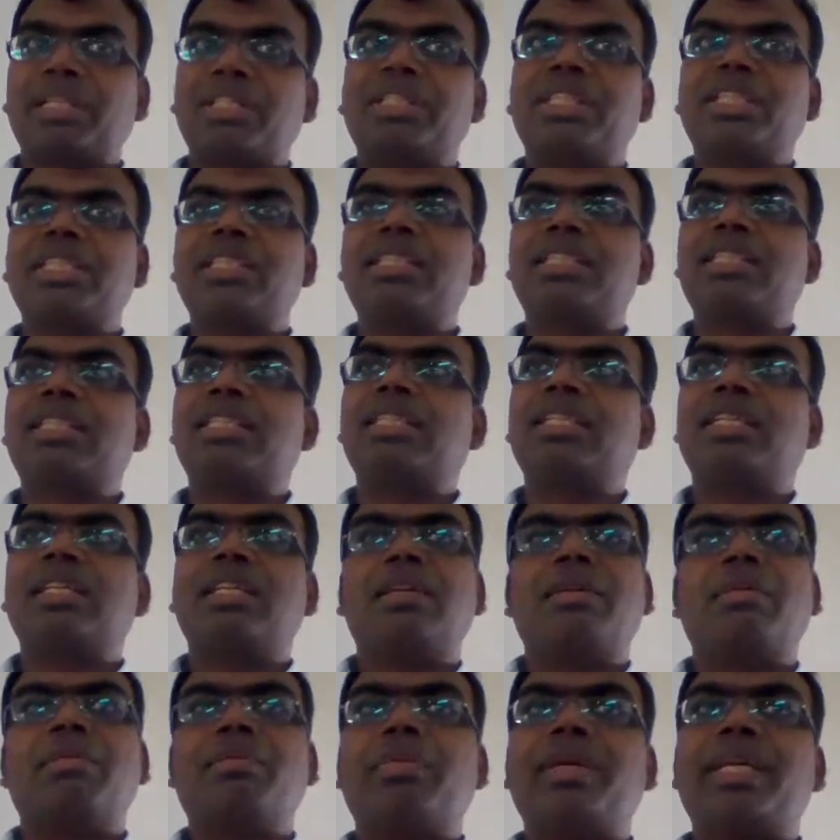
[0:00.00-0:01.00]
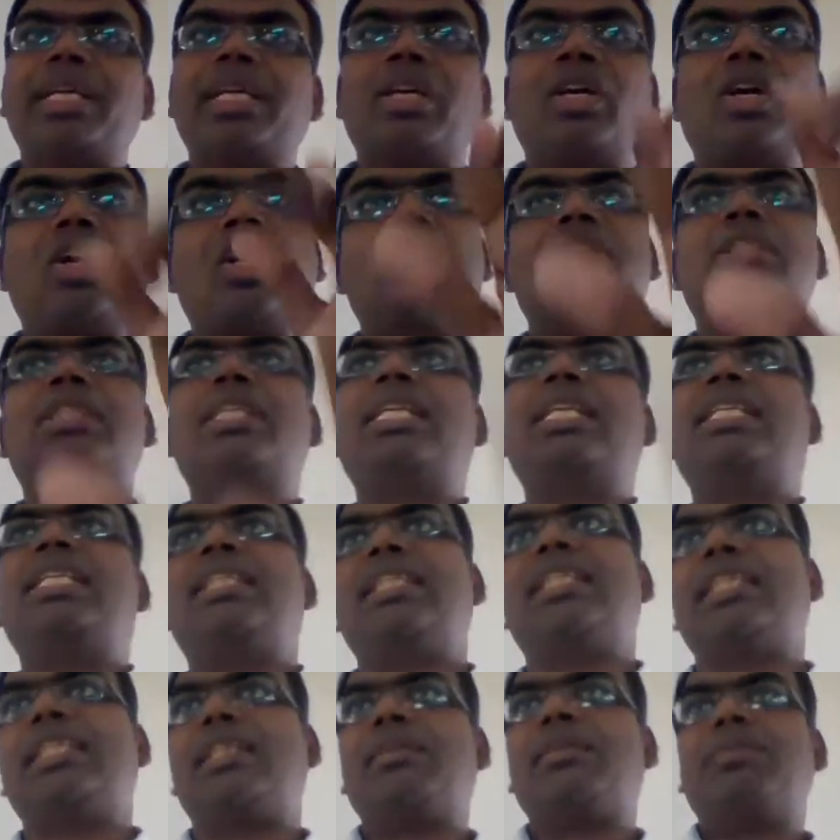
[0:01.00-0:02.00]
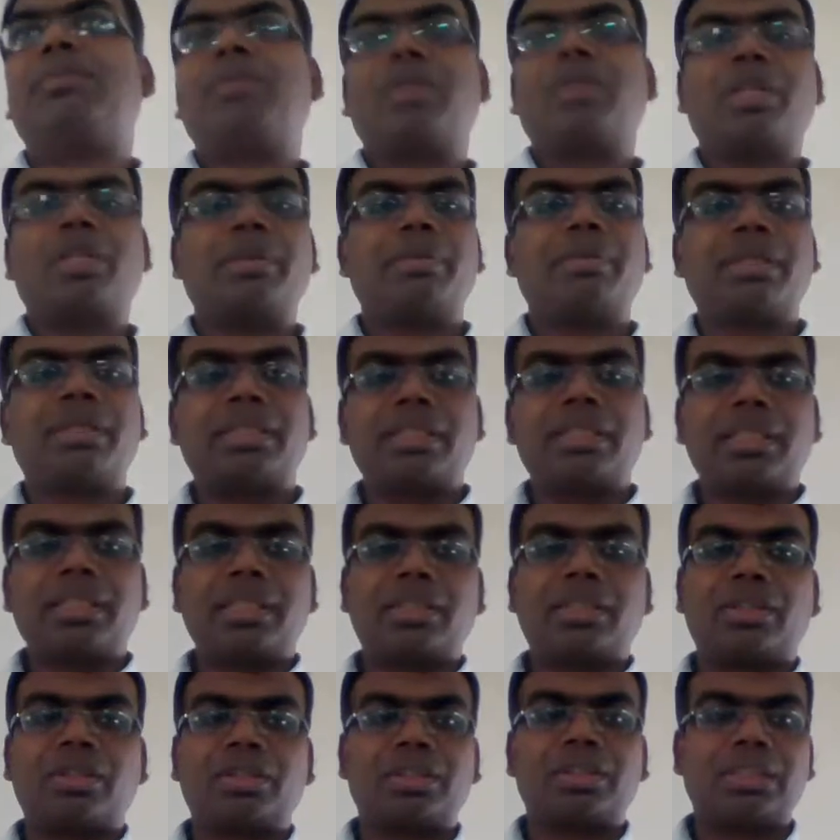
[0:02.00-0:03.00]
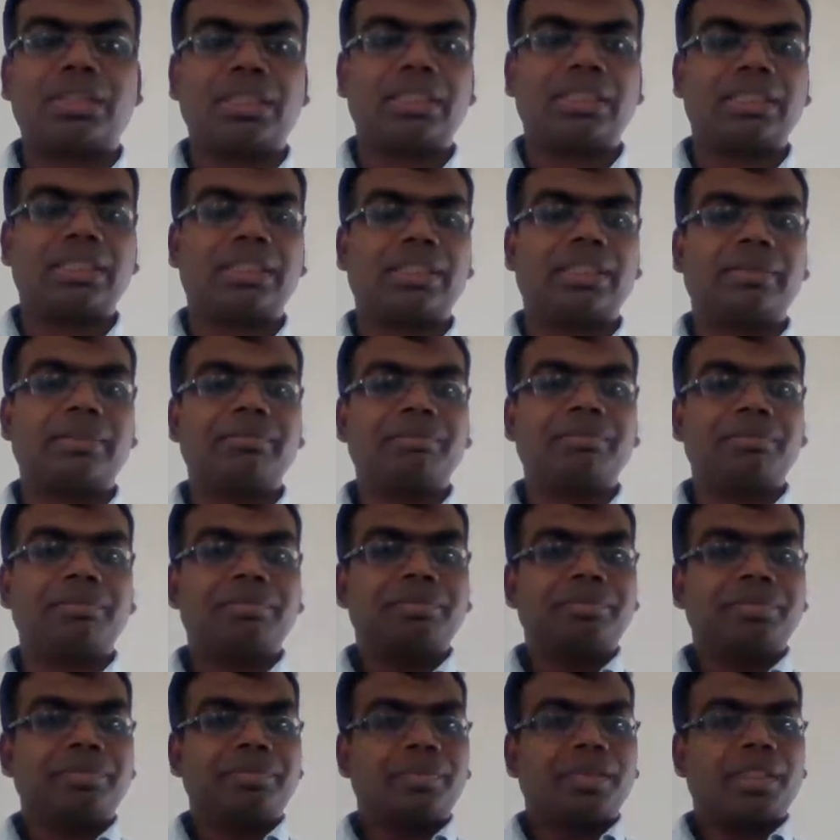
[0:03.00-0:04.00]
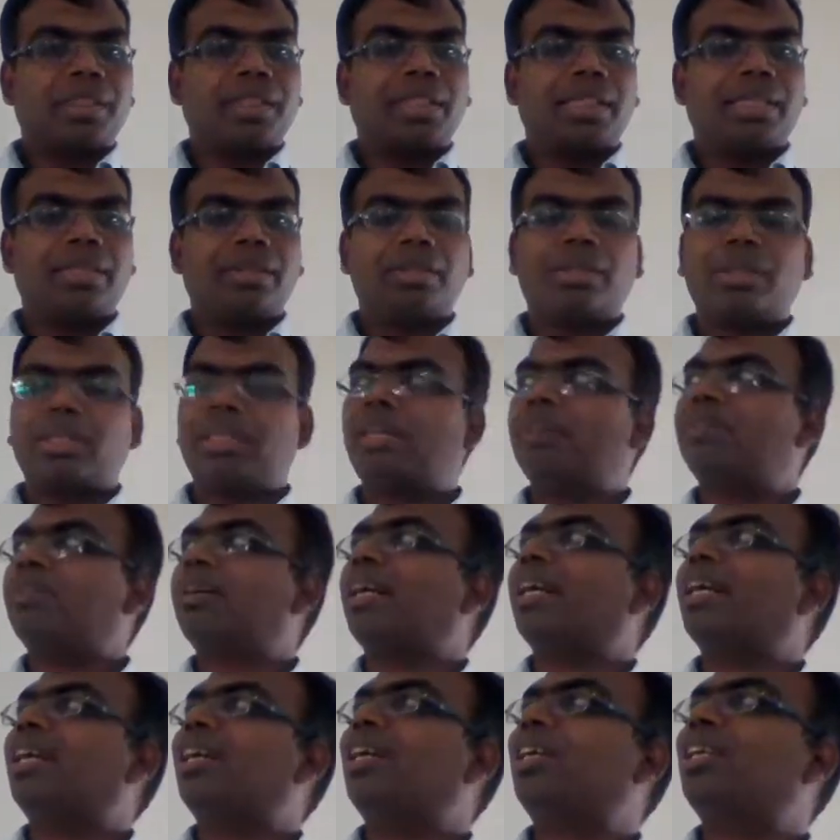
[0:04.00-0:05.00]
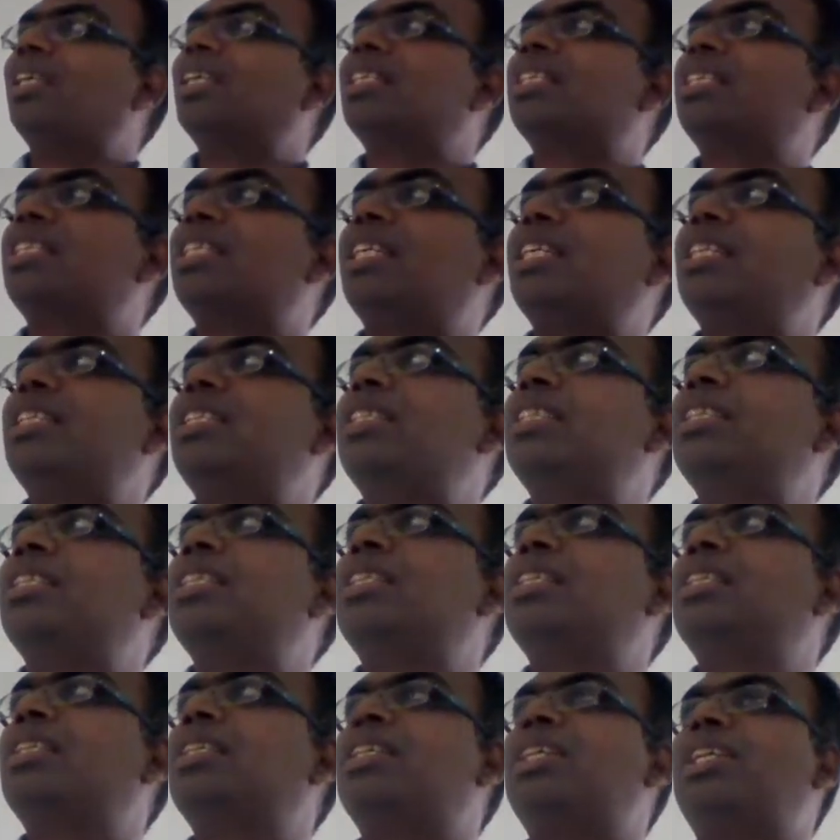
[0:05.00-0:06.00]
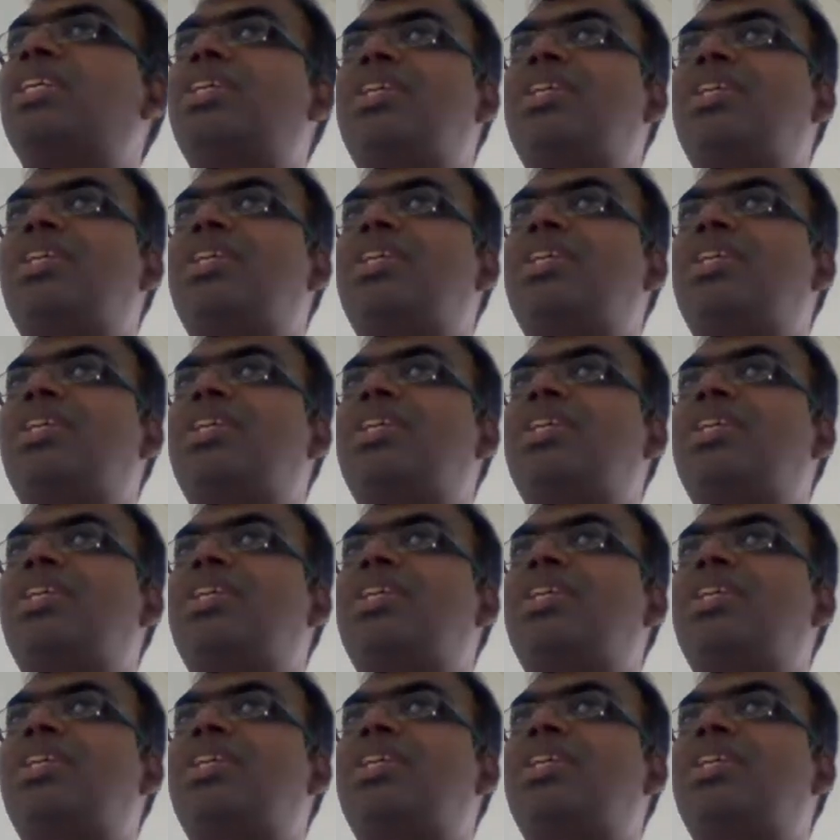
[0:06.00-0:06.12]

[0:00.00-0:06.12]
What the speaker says: pathogens by oxidizing them. Okay, basically it oxidizes them. Then you have ion exchange.